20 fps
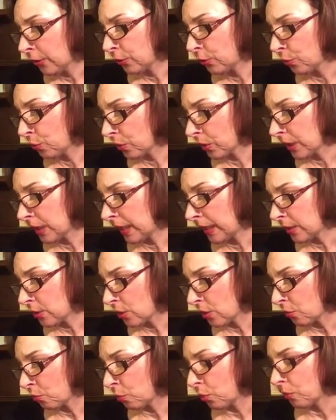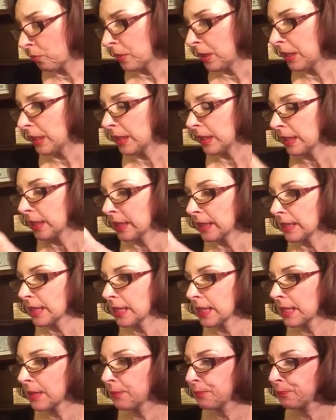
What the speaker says: your nation will meet its